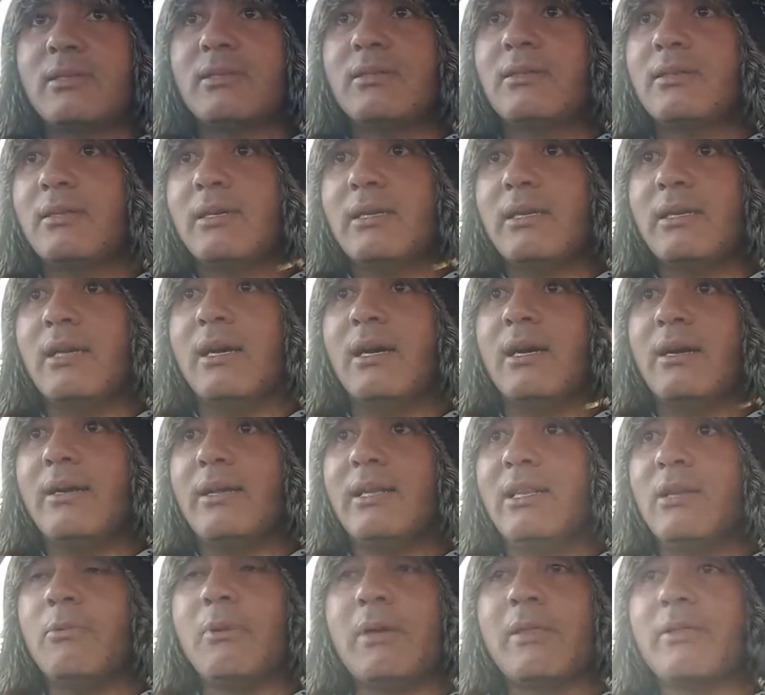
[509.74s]

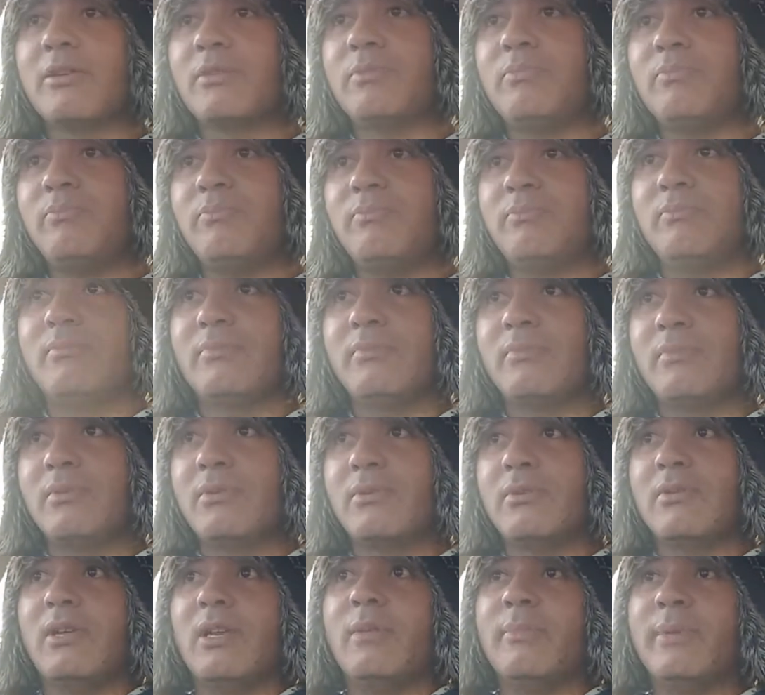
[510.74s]
and the weather's
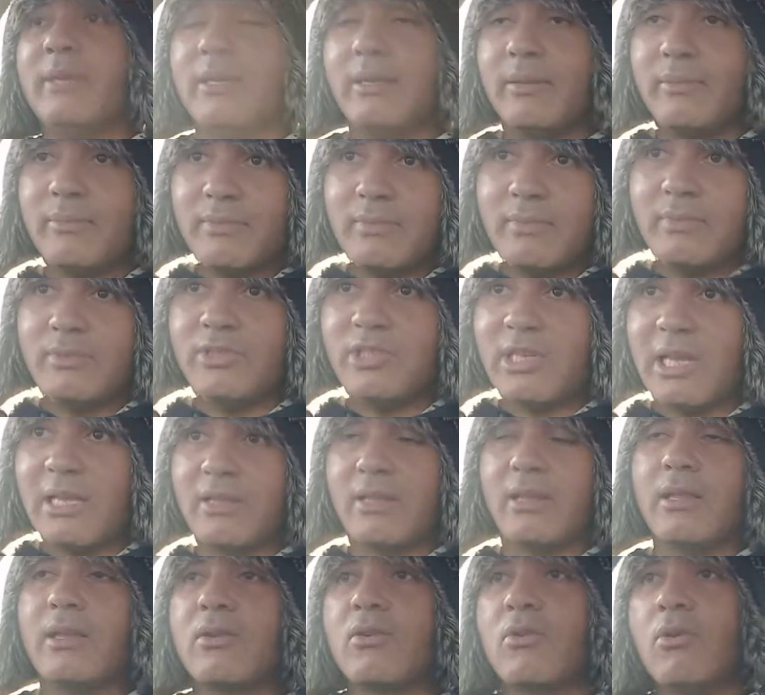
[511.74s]
going to be
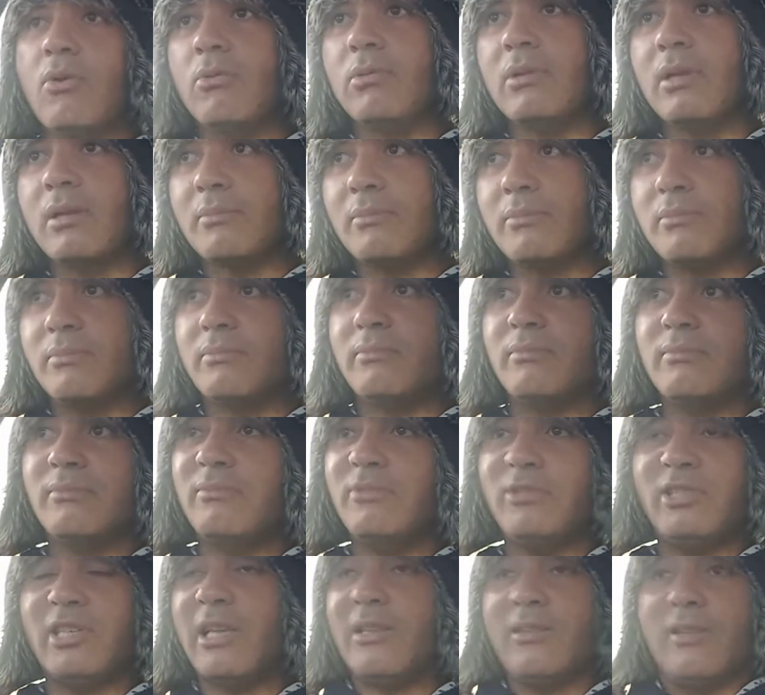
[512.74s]
generally colder
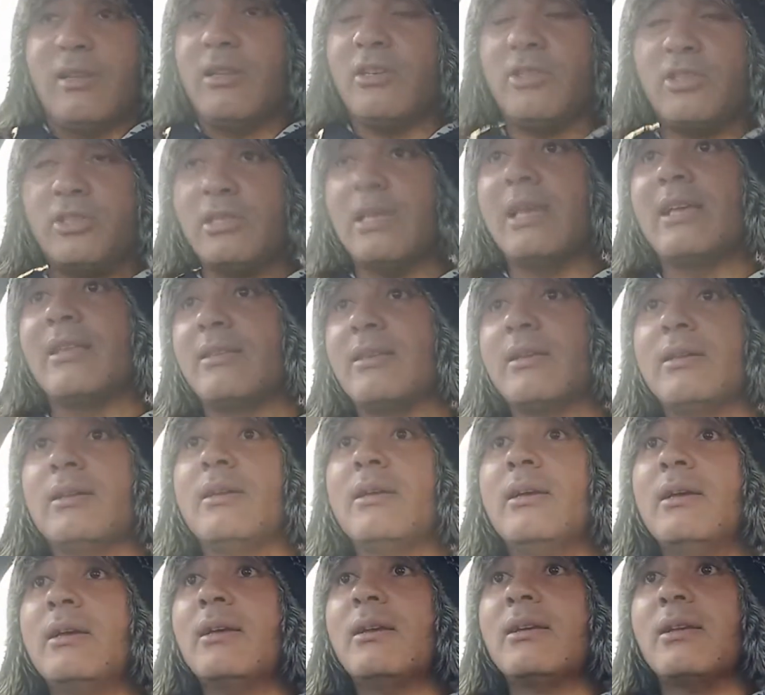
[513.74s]
and generally shit,
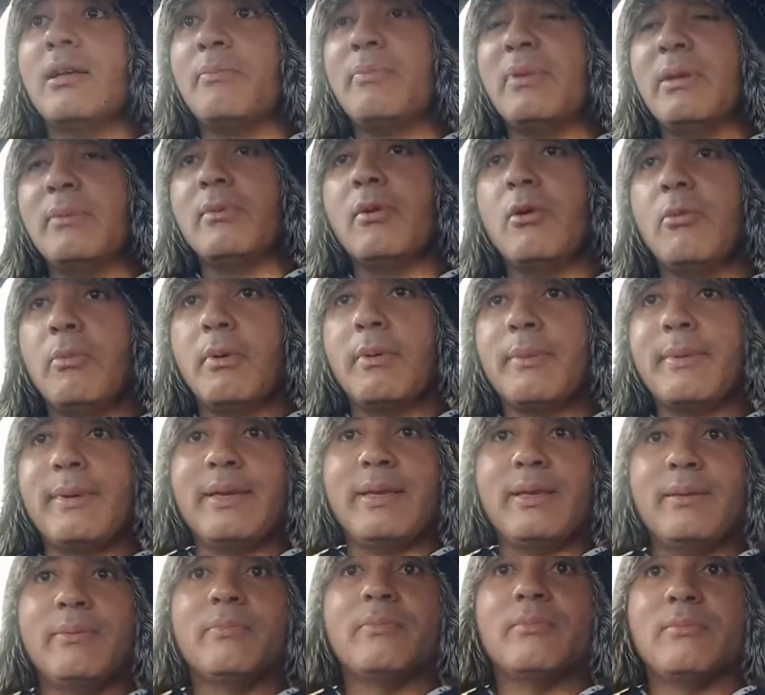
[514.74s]
and people will
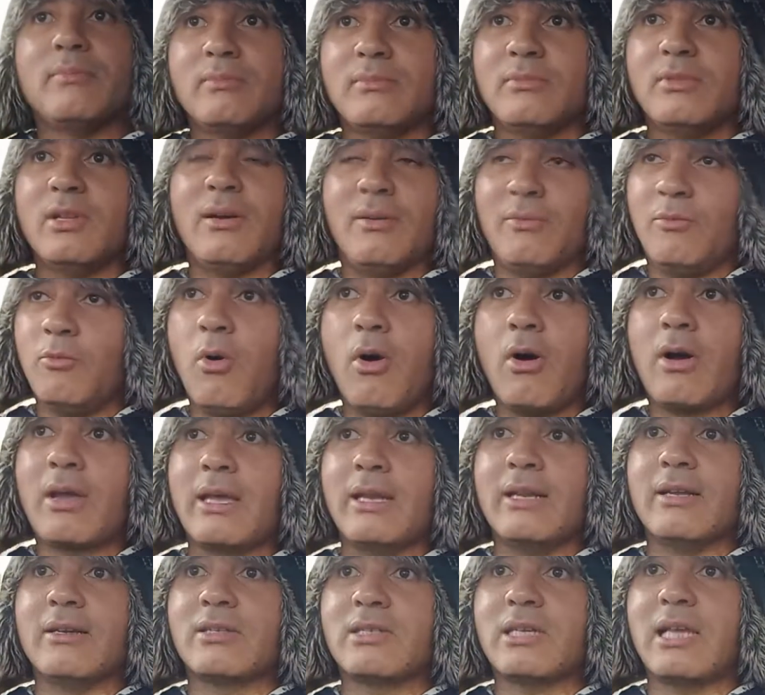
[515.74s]
be not
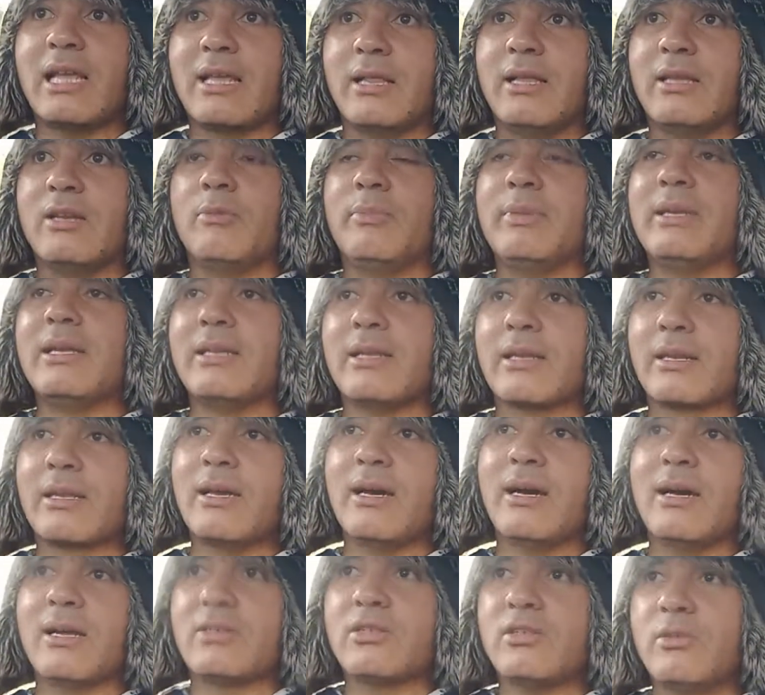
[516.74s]
walking or cycling, they'll be in their
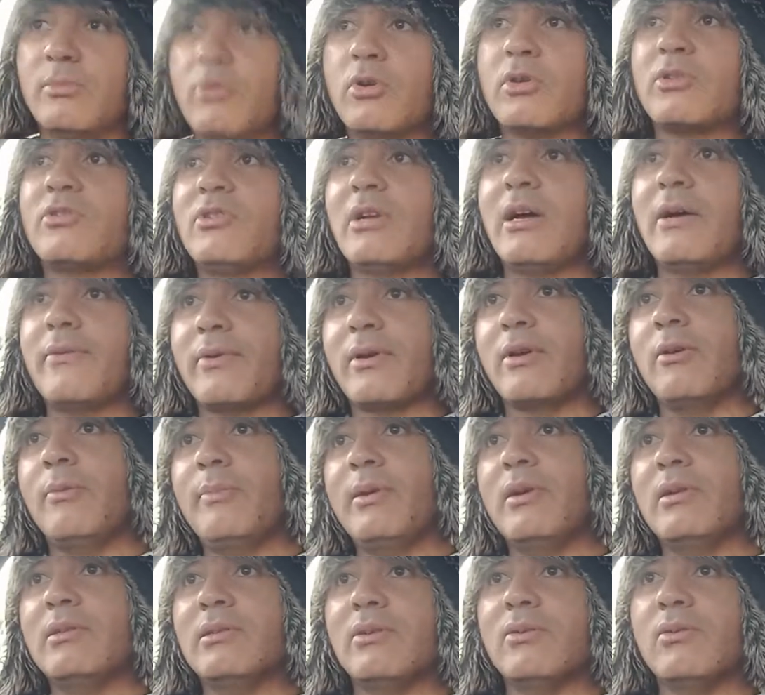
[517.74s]
cars, so more traffic will
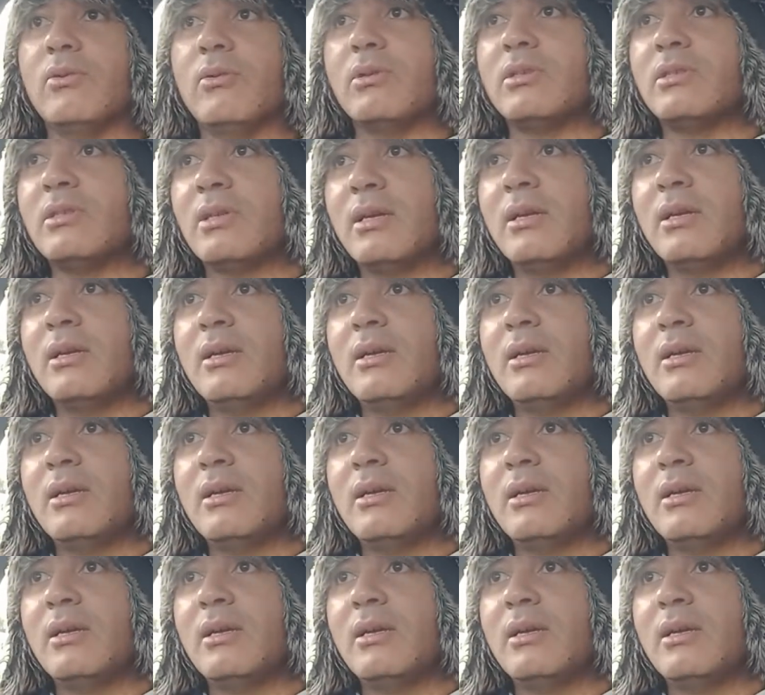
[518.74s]
be on the roads.